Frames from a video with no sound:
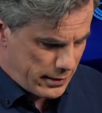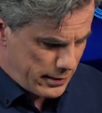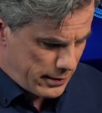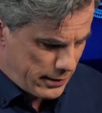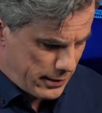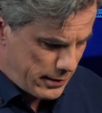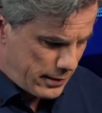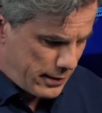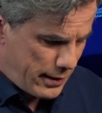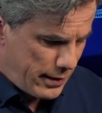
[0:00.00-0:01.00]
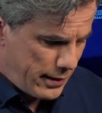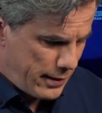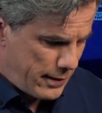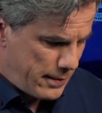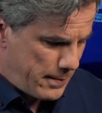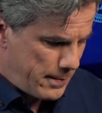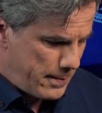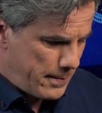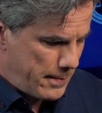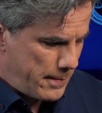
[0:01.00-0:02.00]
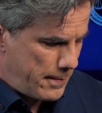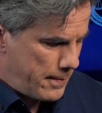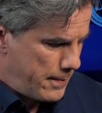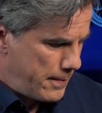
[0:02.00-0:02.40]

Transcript: Nobody speaks.